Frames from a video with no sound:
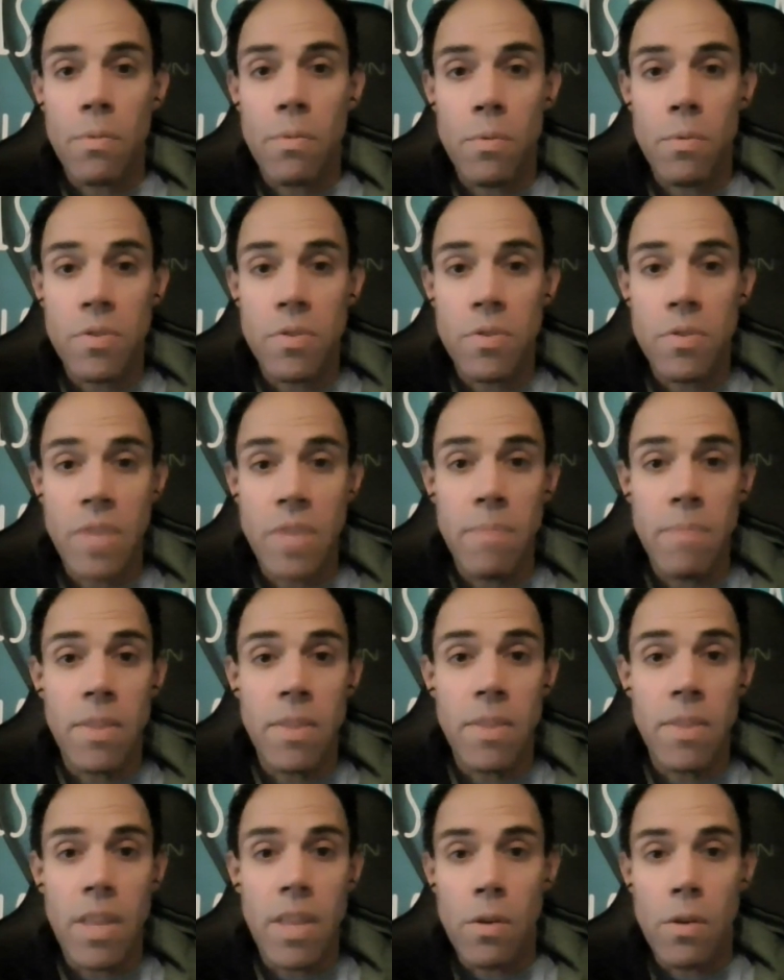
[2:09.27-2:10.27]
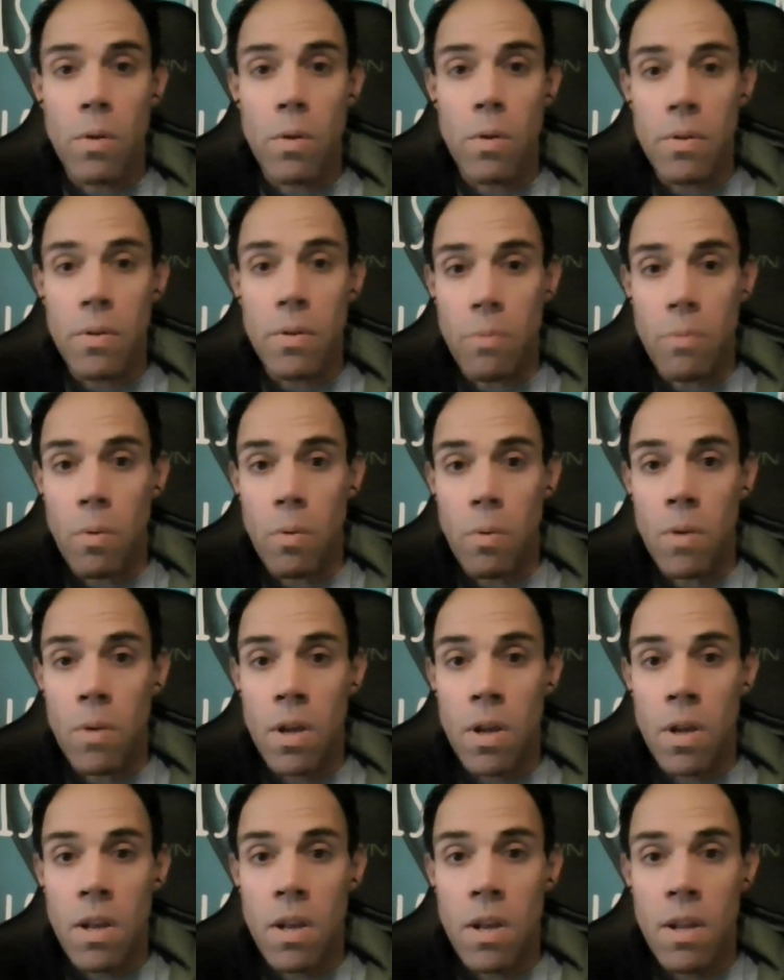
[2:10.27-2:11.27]
through the same thing that you're going through.
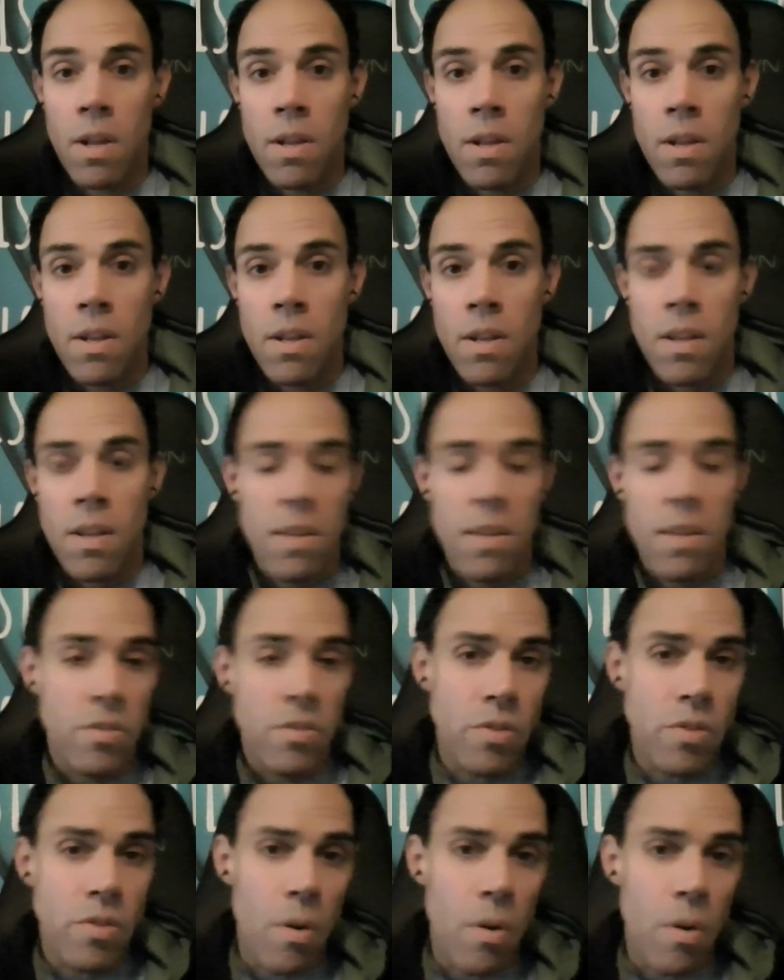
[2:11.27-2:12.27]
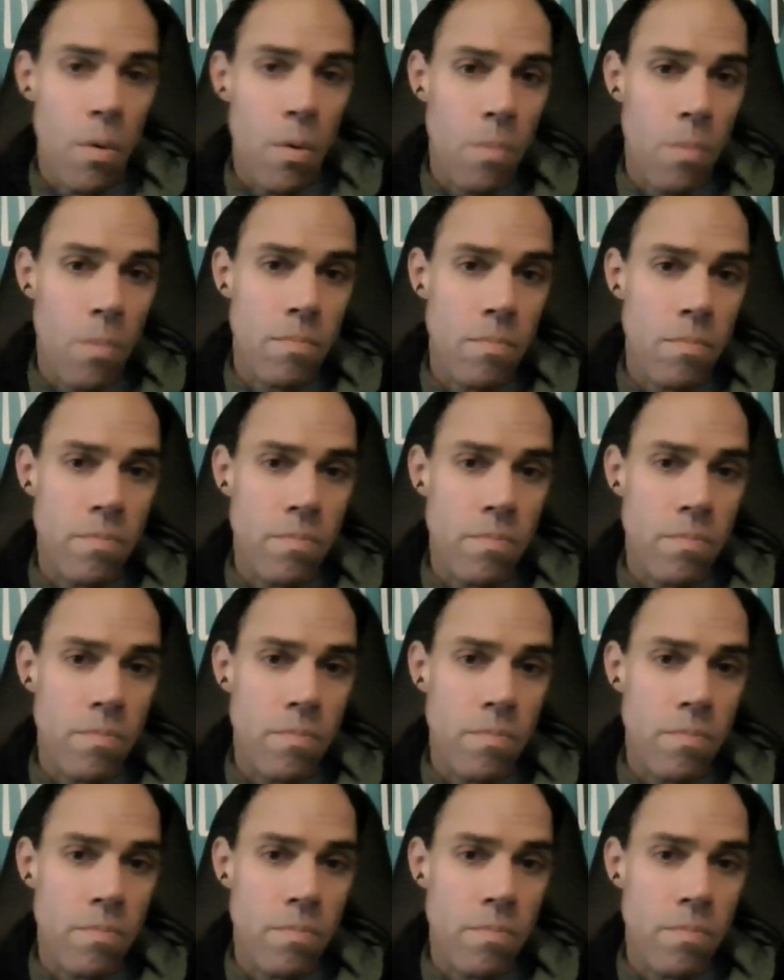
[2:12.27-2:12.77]
So